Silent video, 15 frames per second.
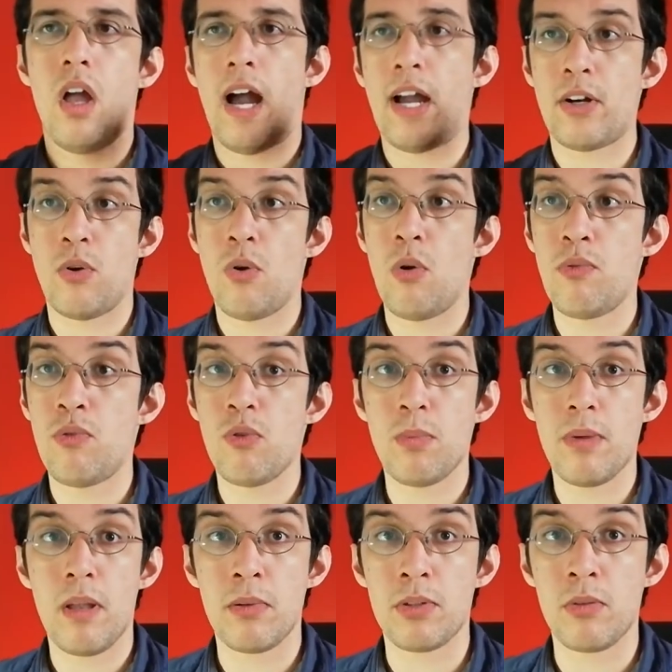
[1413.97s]
I don't know if we'll
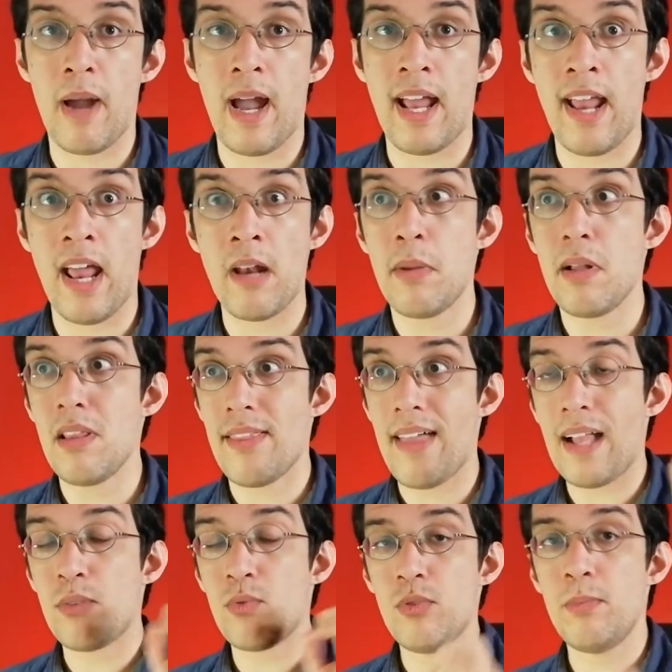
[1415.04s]
be able to buy an animal.
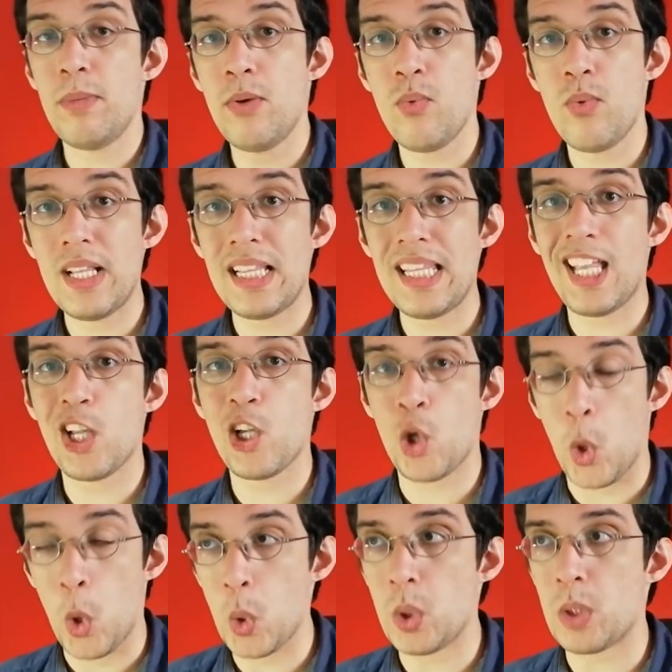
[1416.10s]
That would be really
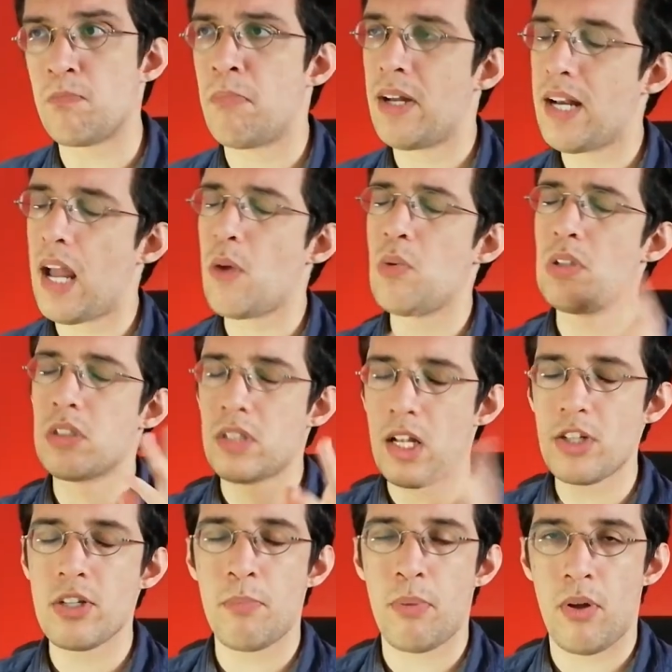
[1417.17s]
cool, but I will
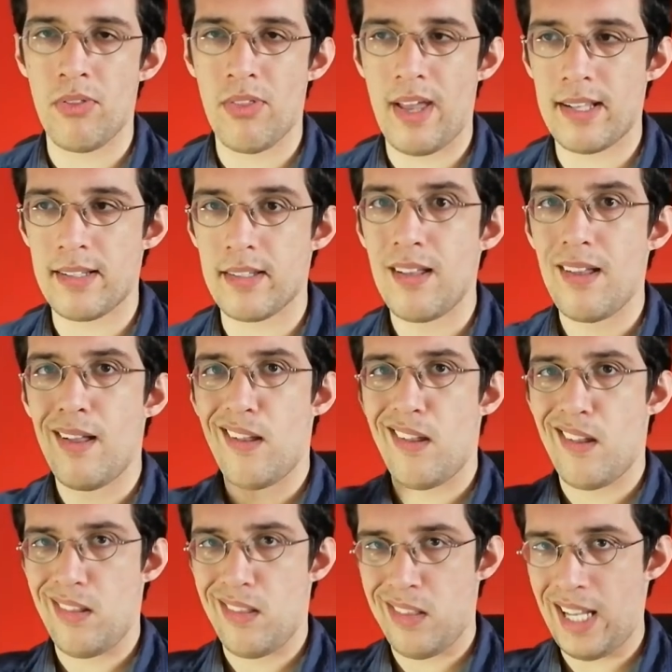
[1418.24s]
touch upon that
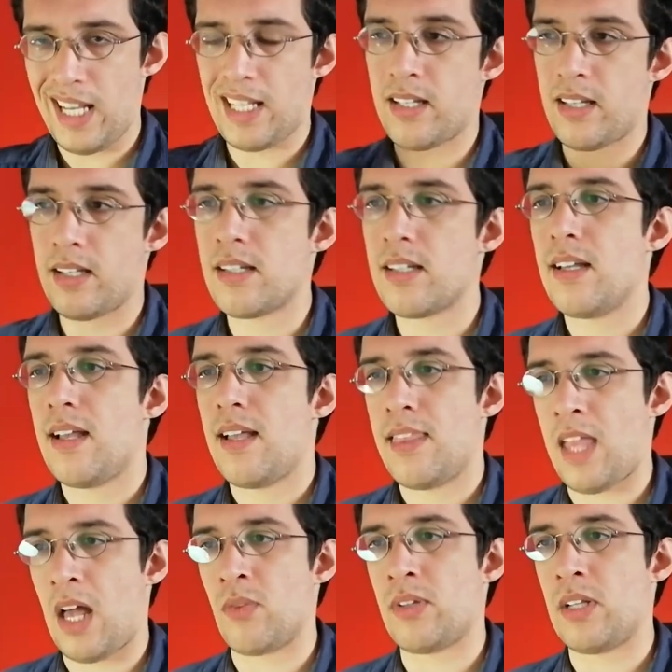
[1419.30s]
later
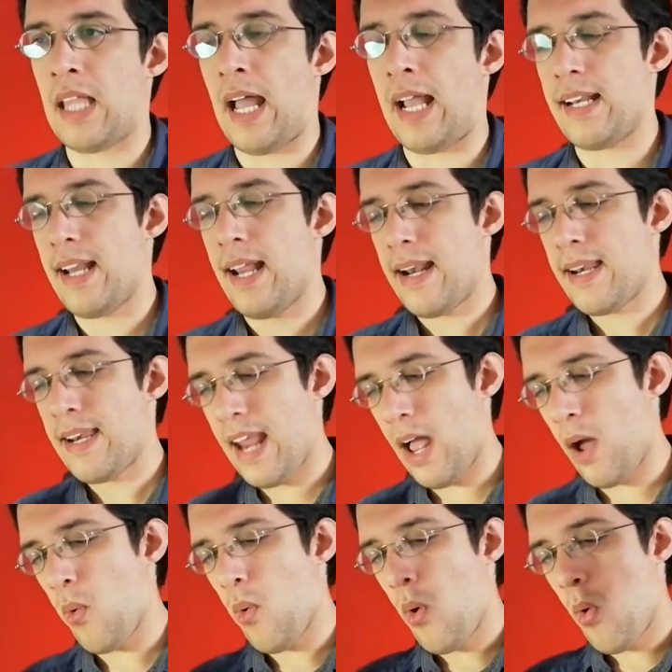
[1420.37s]
down the line.
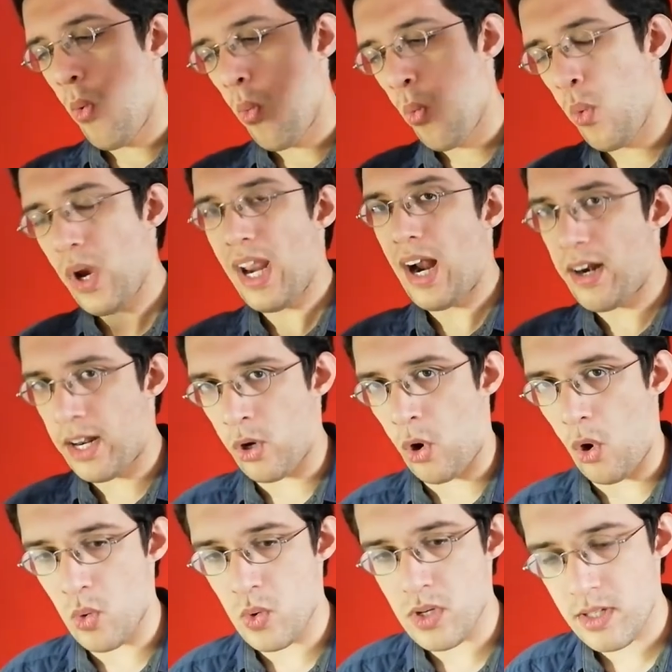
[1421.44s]
Now, we are at
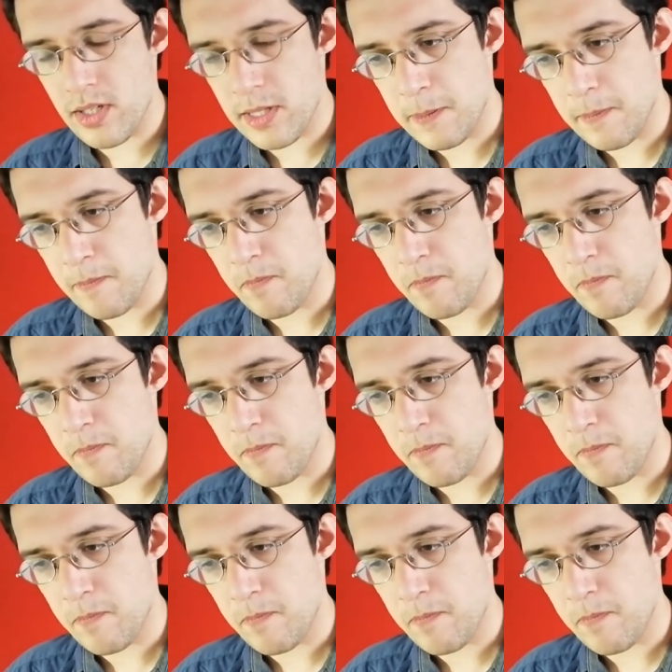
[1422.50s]
Hogwarts.